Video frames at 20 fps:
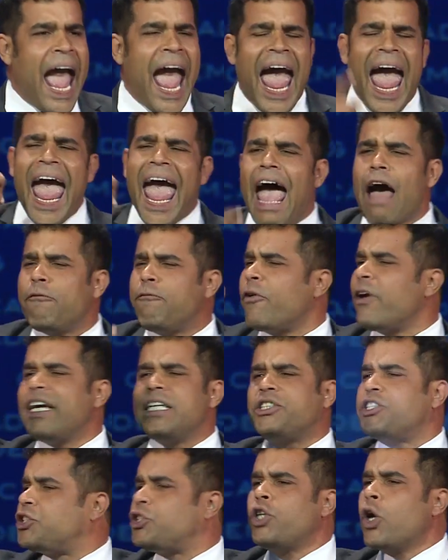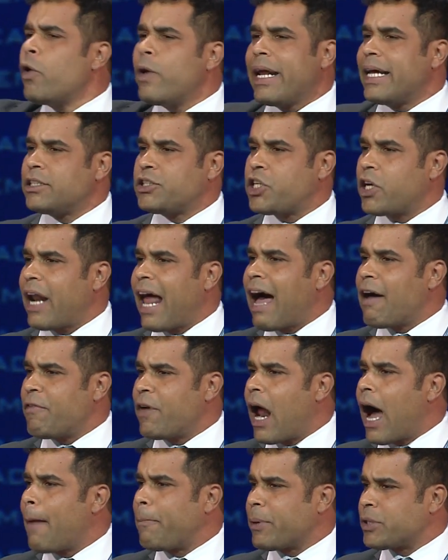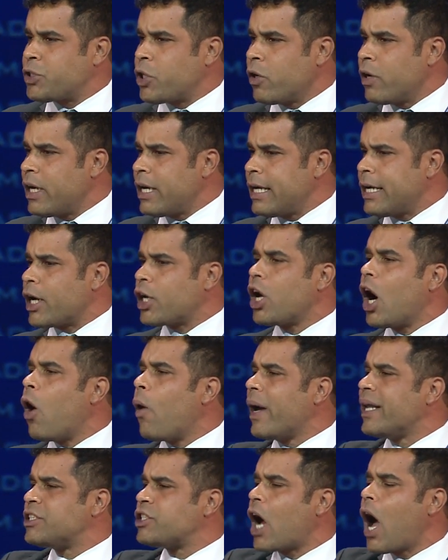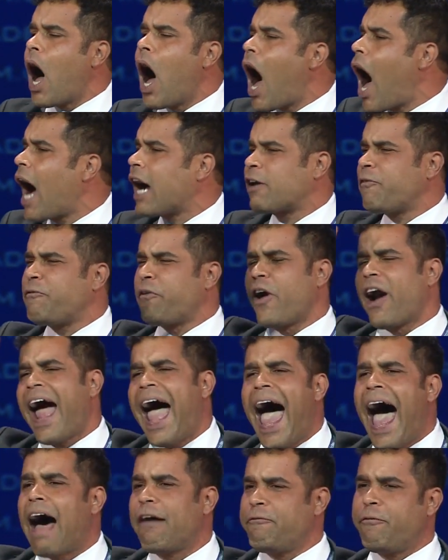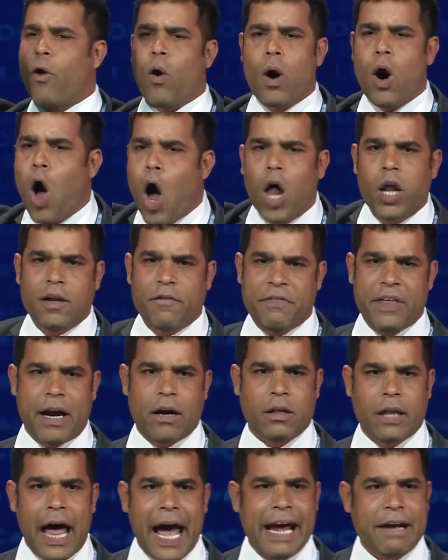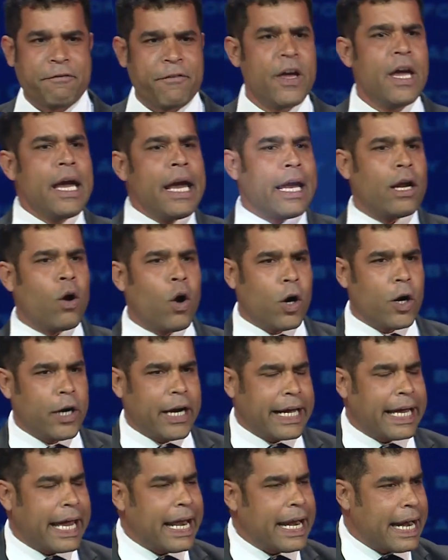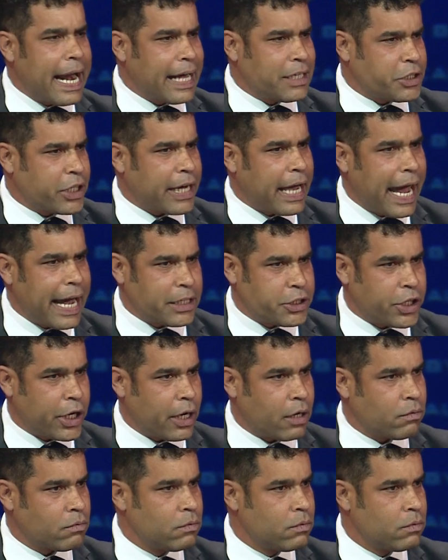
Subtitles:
Every student should have an opportunity to go into Hawk for half or all of their life in order to get an education.